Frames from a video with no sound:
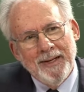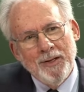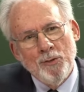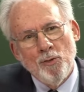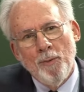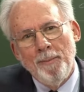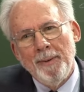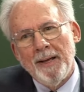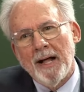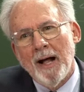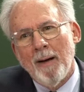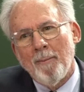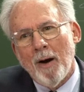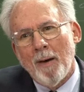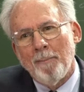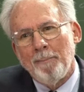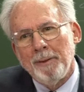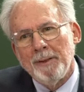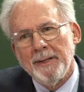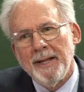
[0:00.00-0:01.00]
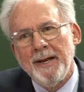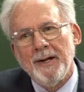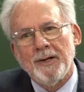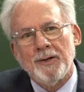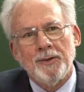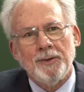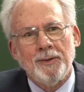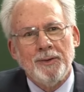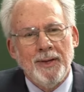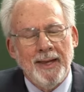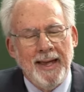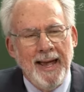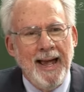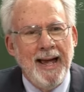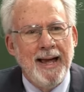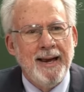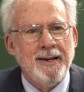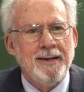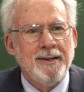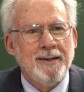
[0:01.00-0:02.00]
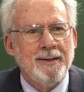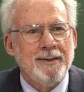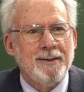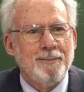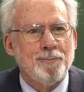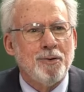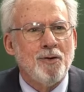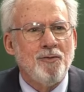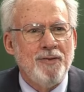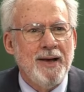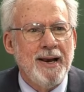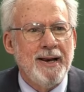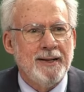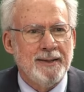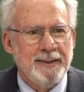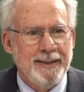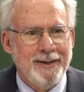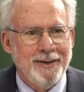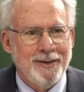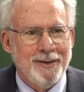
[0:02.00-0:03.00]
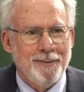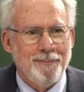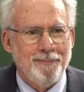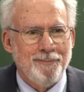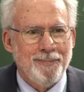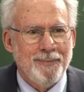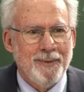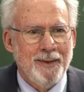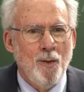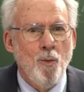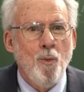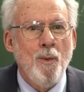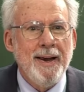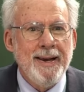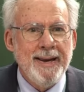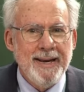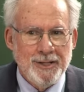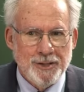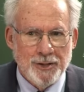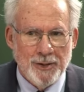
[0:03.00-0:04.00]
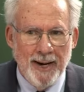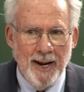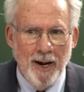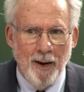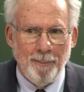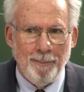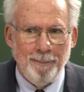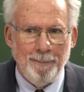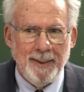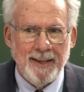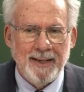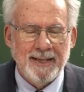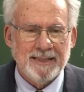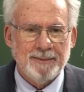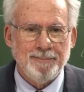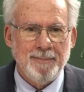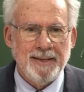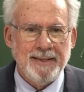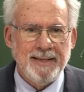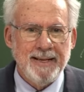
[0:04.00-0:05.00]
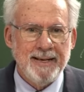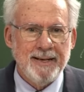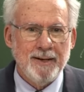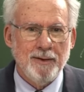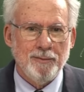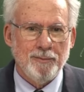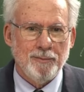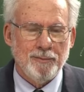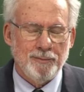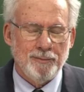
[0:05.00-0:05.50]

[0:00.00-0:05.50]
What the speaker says: You will become our political and prophetic leader. We need your help because Medina